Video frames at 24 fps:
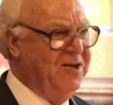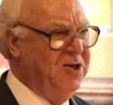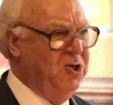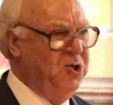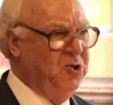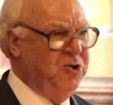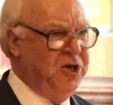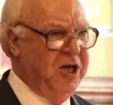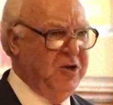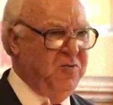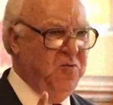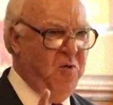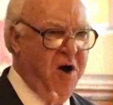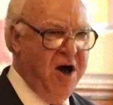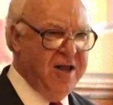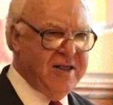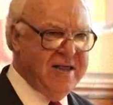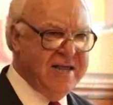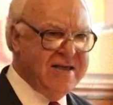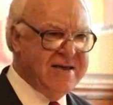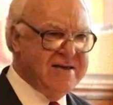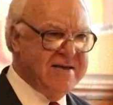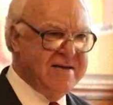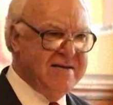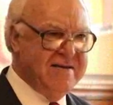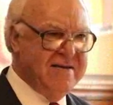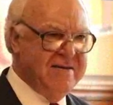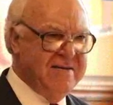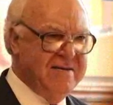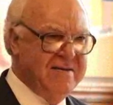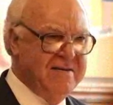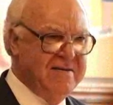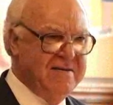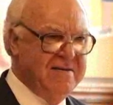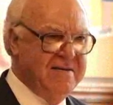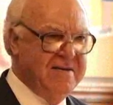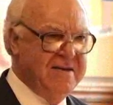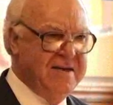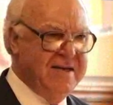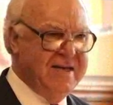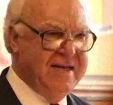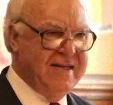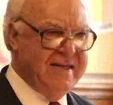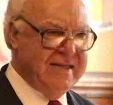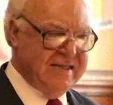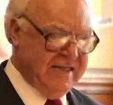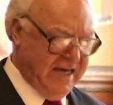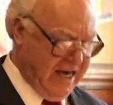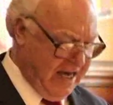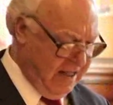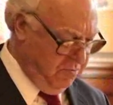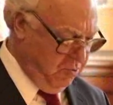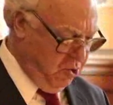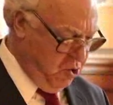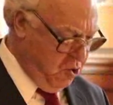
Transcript: You kill one, 10